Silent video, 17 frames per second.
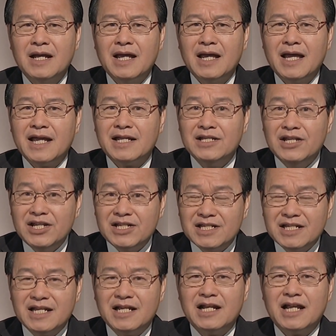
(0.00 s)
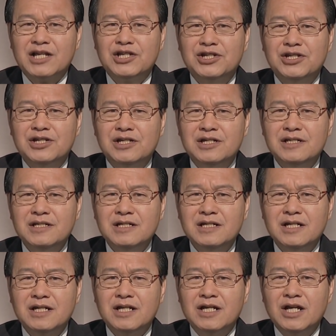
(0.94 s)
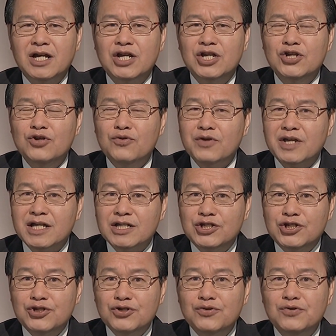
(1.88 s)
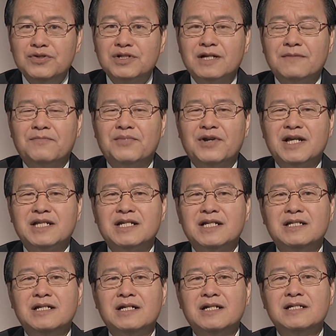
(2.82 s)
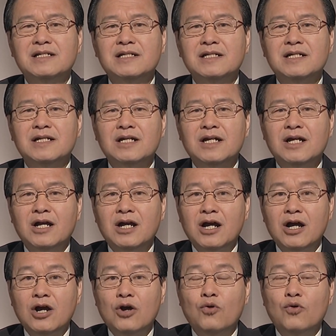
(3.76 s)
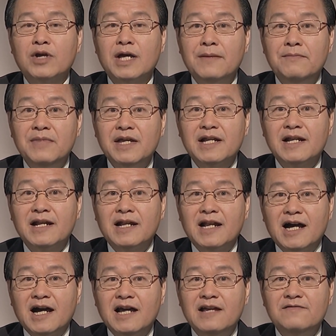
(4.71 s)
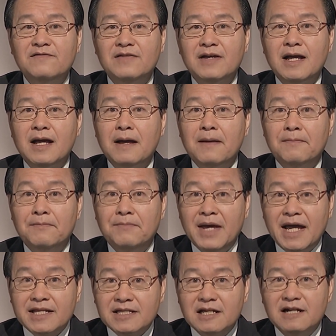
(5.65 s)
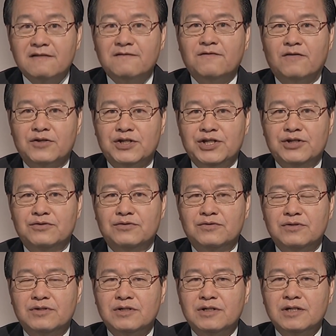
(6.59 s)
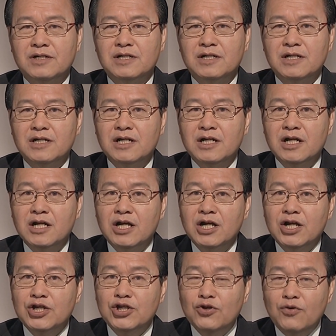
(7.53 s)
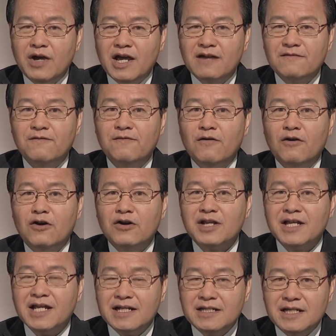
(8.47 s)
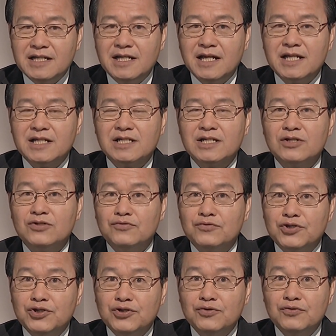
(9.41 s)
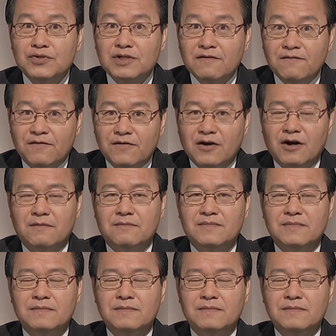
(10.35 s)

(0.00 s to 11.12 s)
At this election, you can choose a president who can make life better for you. You have 4 candidates to choose from.